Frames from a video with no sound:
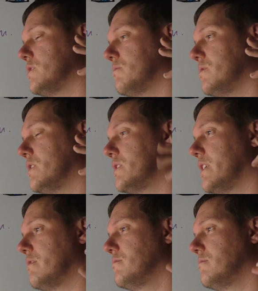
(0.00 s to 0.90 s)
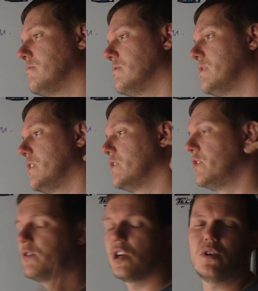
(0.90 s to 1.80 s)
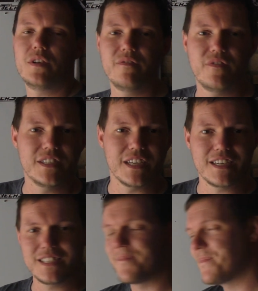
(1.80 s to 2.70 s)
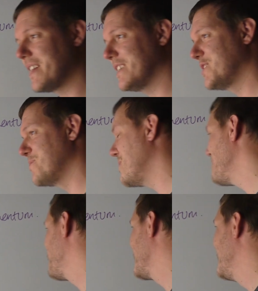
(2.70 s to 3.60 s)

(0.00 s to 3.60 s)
what's the word now? Newtonian physics. That's the one.